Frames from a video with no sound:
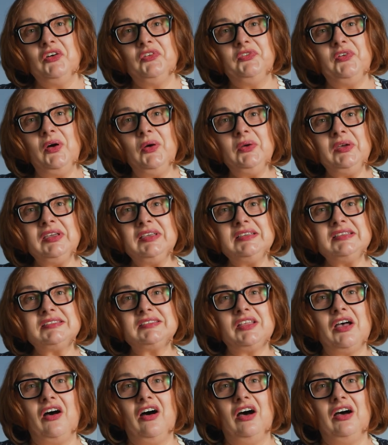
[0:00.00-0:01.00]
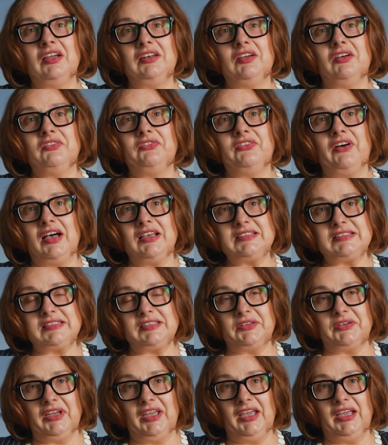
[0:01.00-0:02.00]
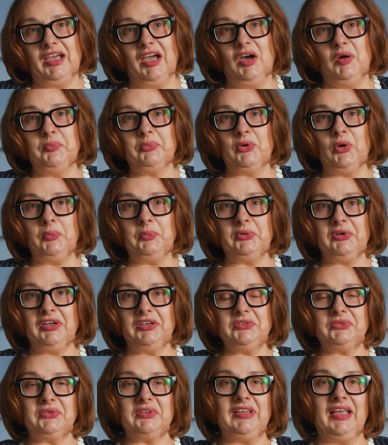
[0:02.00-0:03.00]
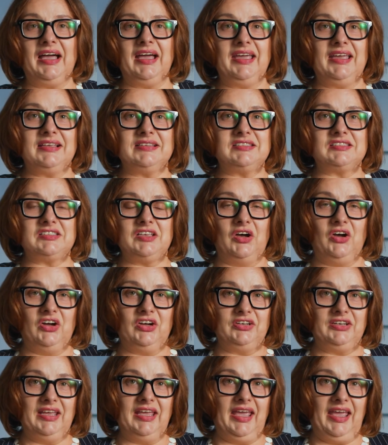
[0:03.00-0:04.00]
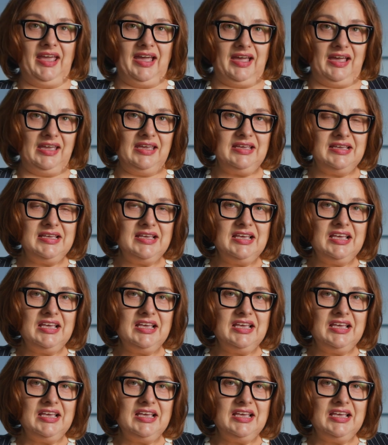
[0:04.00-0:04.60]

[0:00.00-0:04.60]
focused on fostering appropriate reliance on AI,